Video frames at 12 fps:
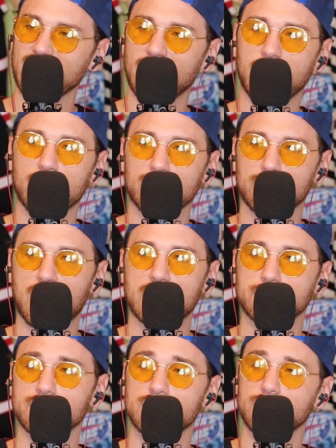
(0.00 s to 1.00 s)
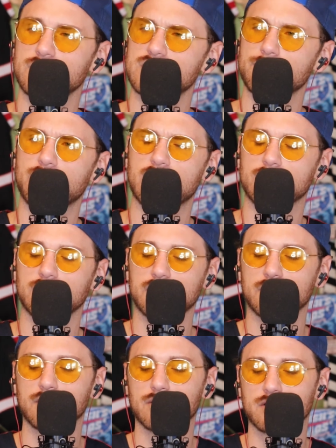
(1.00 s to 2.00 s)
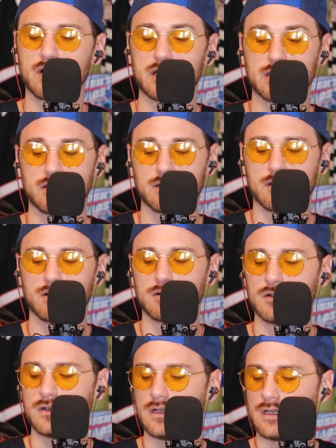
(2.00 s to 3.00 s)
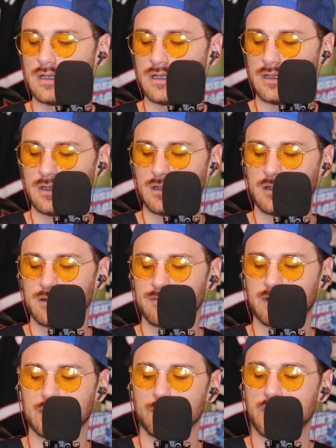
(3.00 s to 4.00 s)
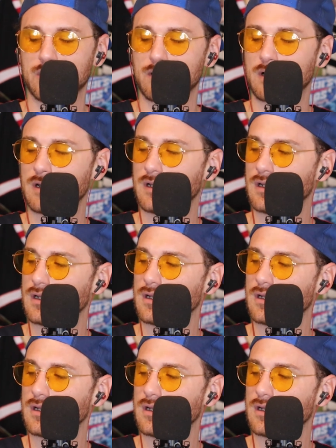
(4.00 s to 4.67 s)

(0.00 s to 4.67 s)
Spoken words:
Aaron Rogers, who is apparently an owner I didn't know. Fuck me, right?